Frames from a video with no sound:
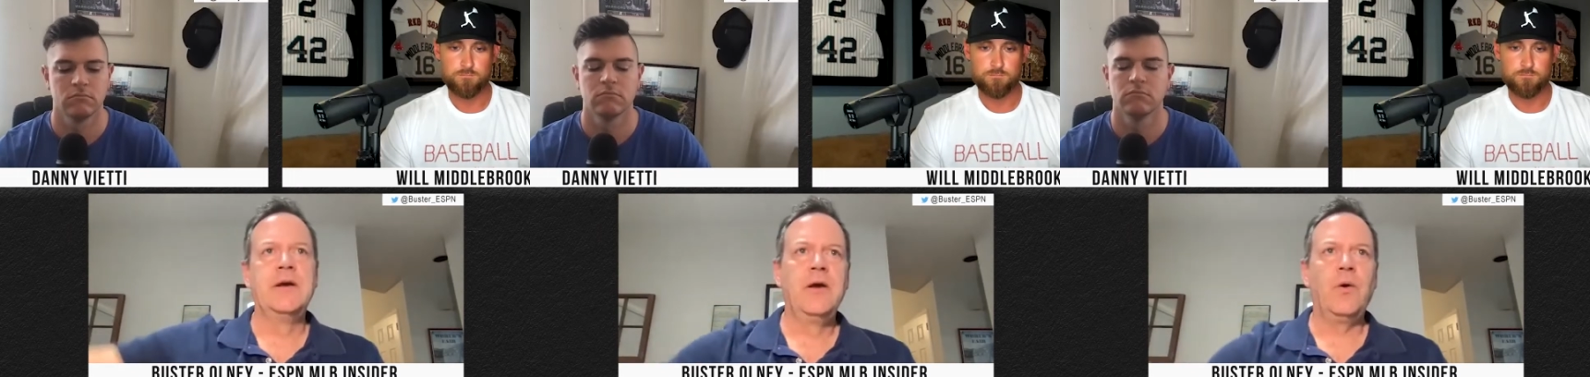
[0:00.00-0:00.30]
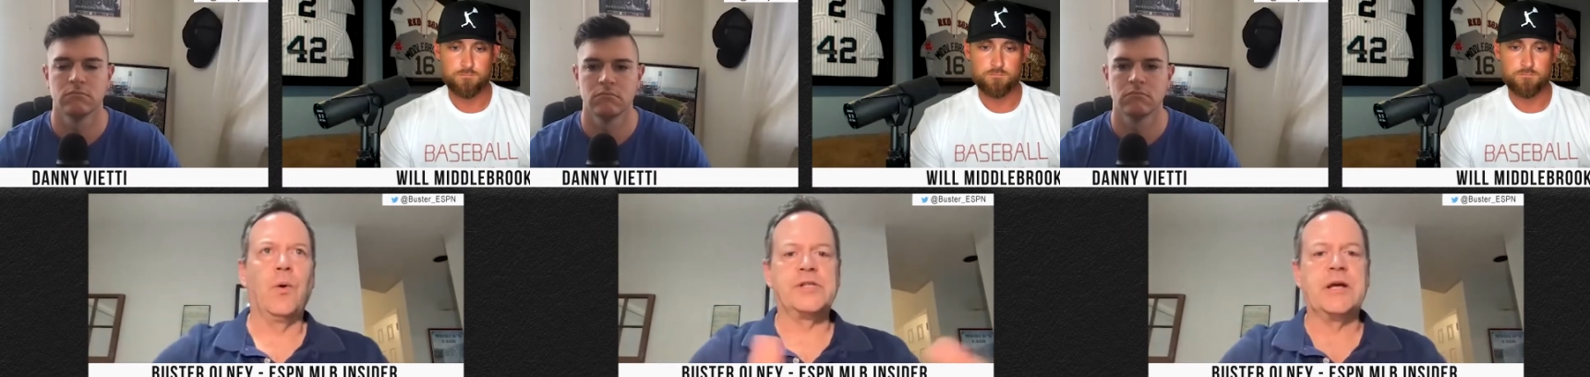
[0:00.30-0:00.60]

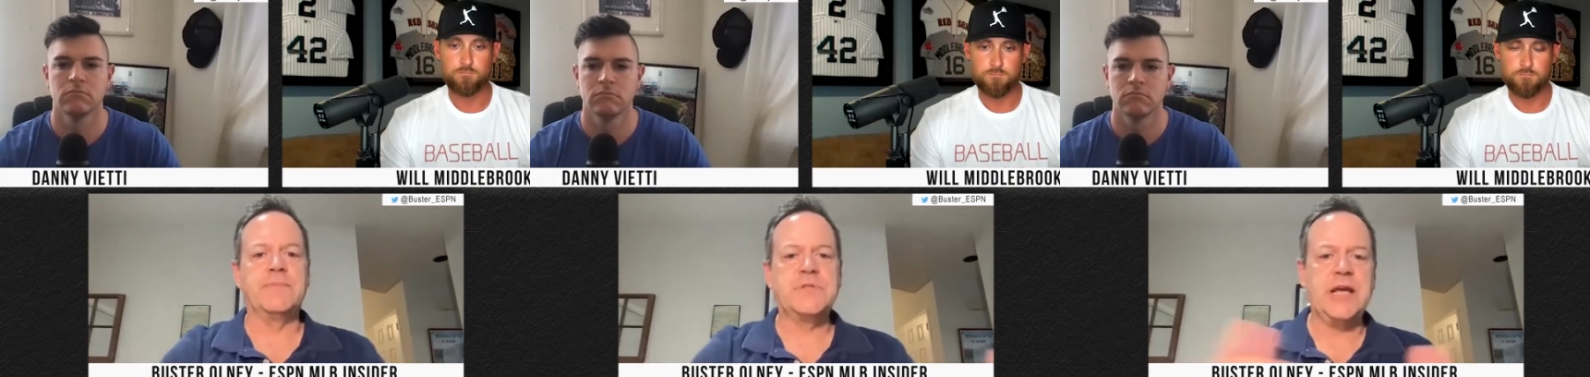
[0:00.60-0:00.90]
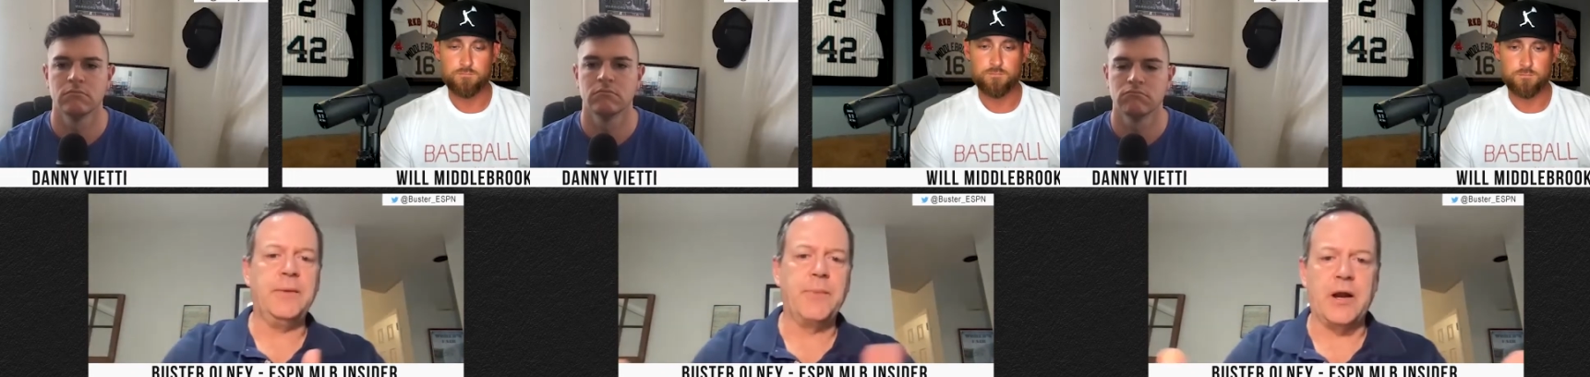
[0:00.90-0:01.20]
Speaker 1: or some
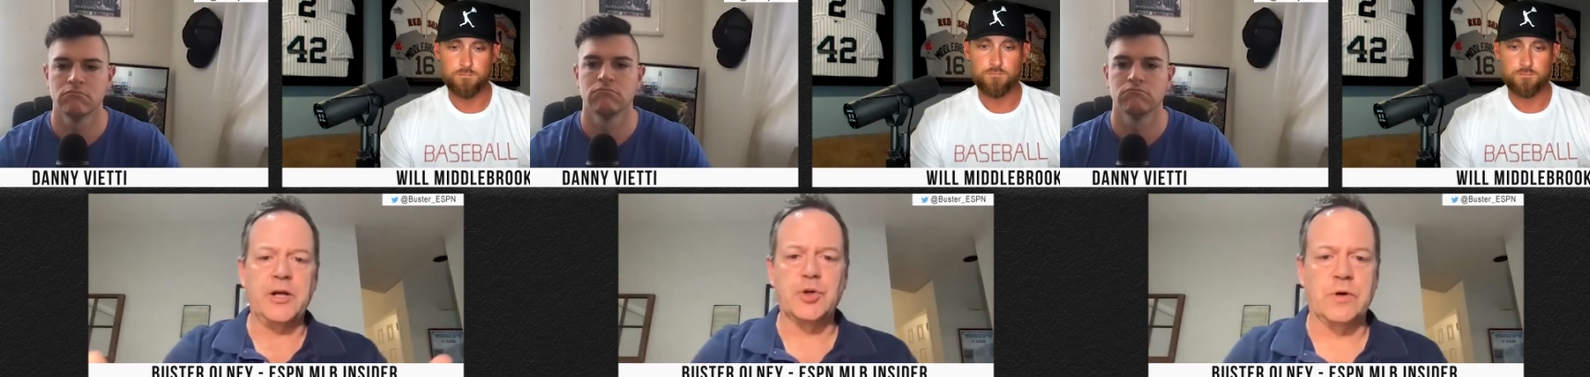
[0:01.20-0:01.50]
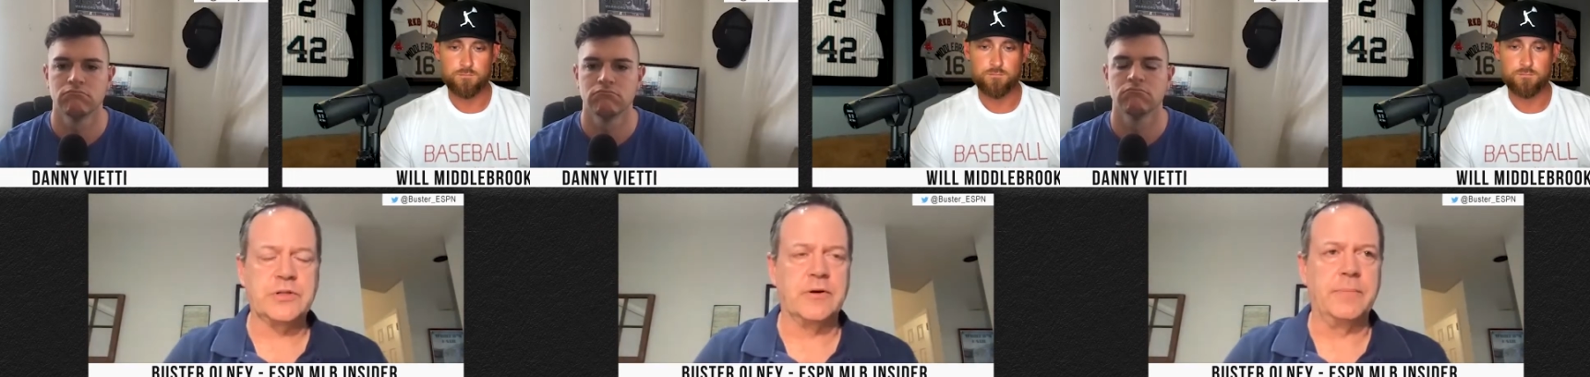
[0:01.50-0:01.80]
team on a
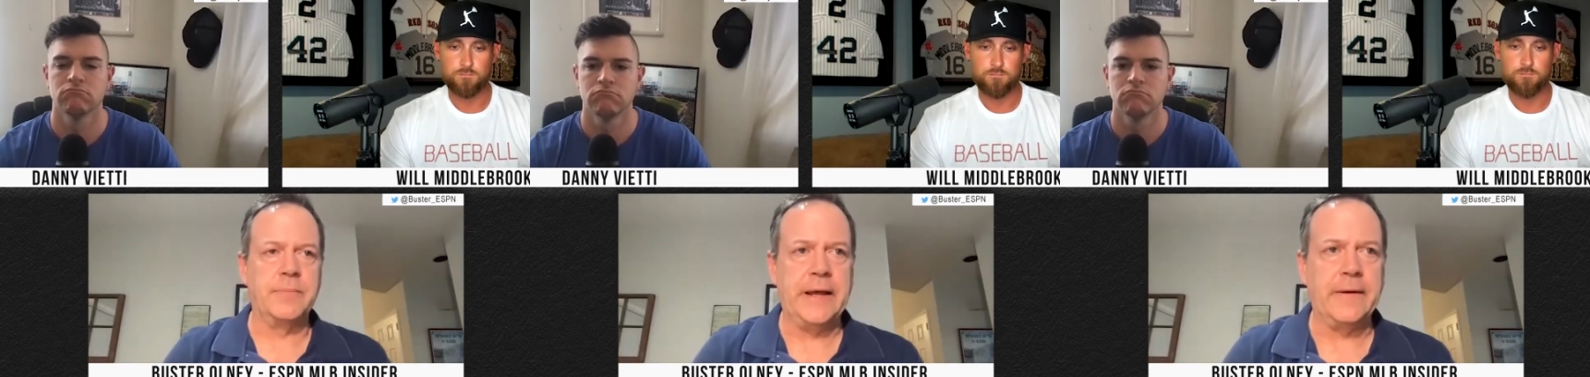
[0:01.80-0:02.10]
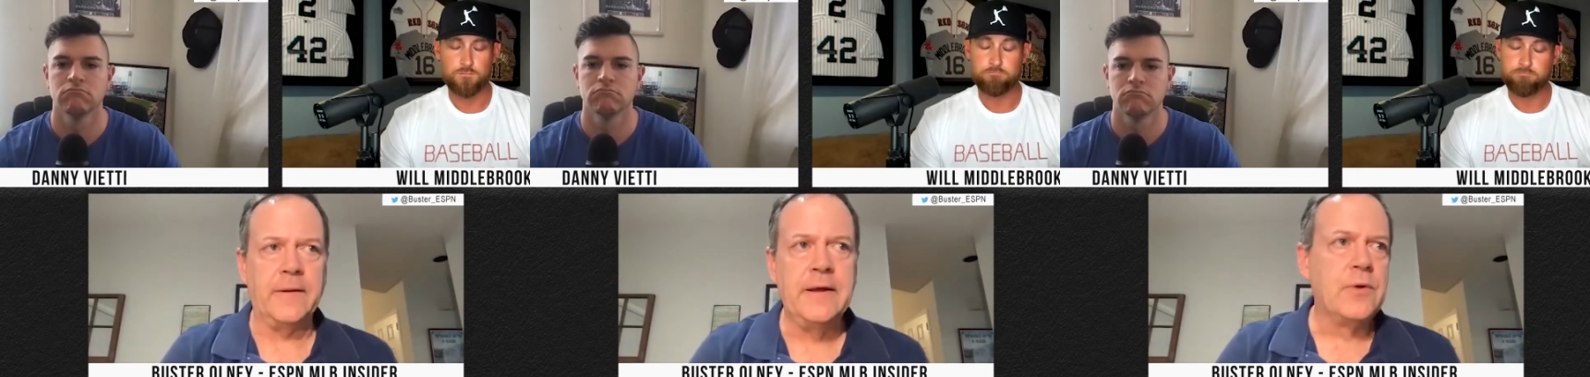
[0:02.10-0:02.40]
short-term
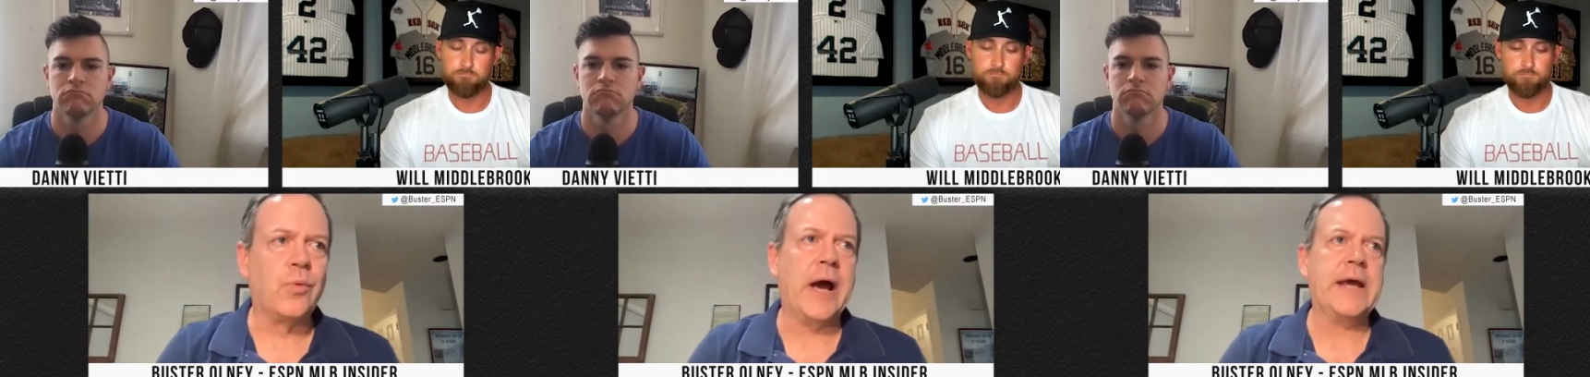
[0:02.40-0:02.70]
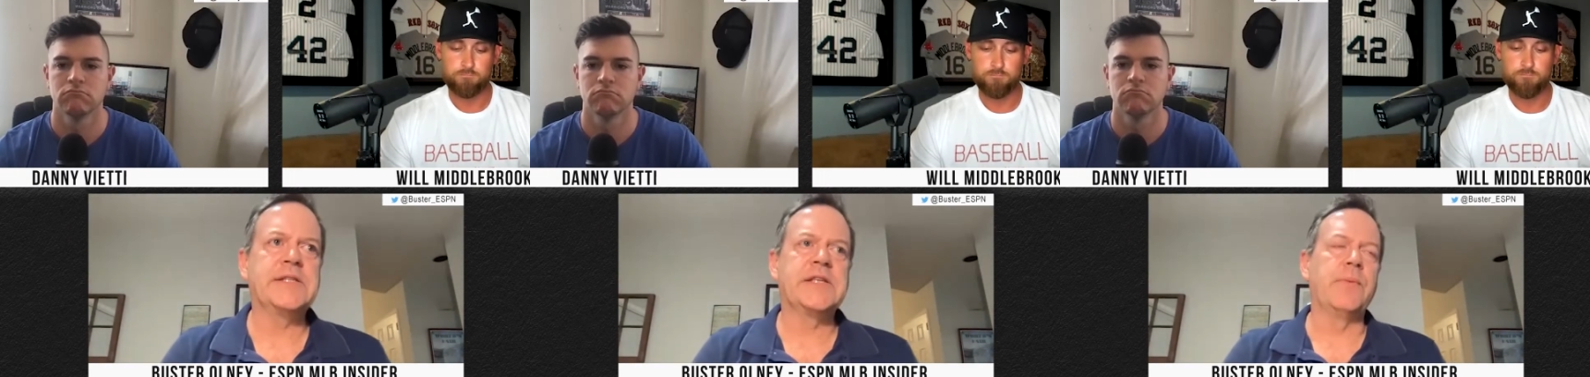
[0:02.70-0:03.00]
deal? Ryan
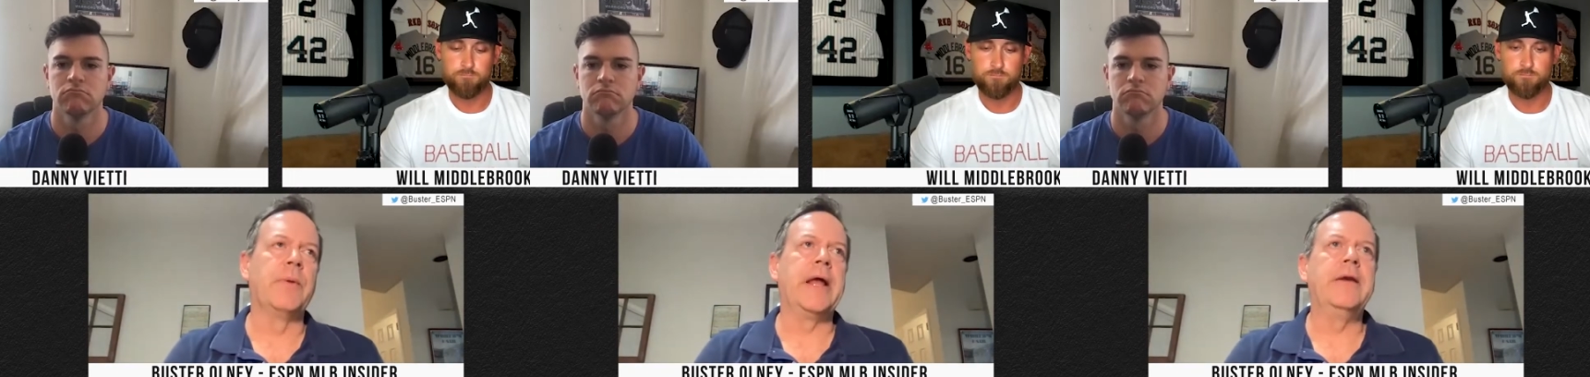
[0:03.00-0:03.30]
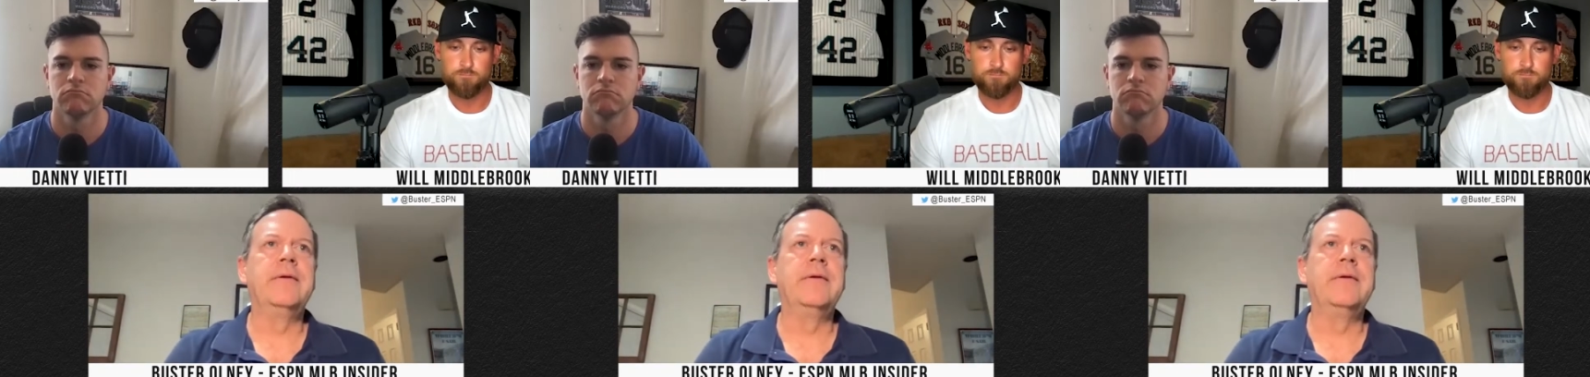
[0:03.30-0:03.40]
Zimmerman,